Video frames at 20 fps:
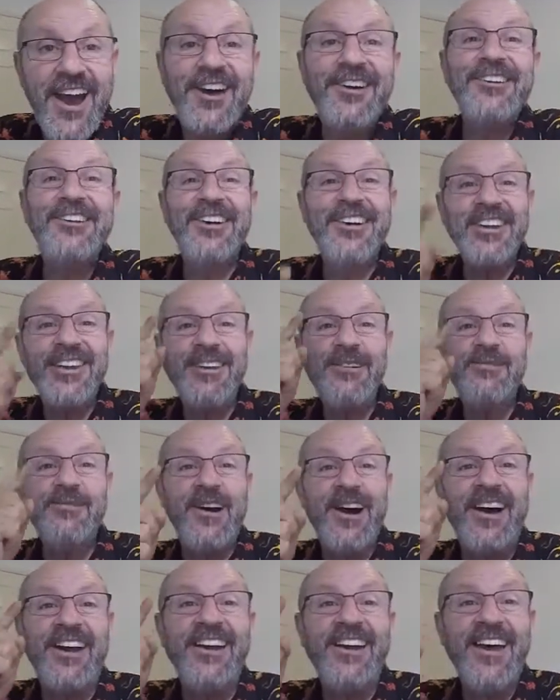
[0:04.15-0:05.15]
only
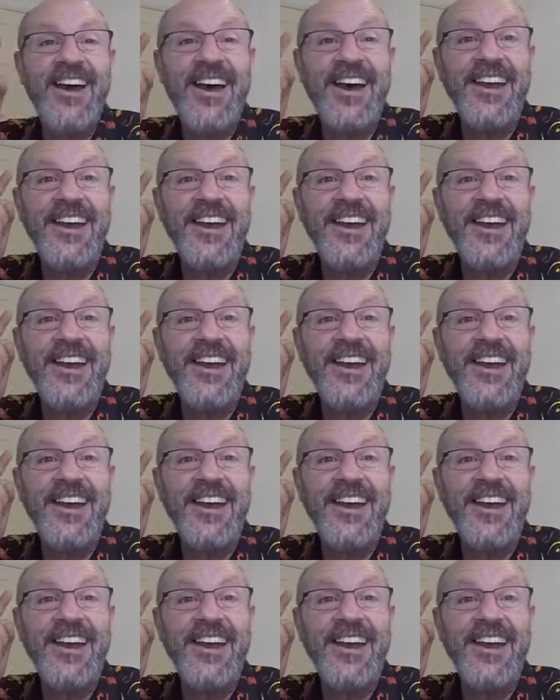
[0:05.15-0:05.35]
one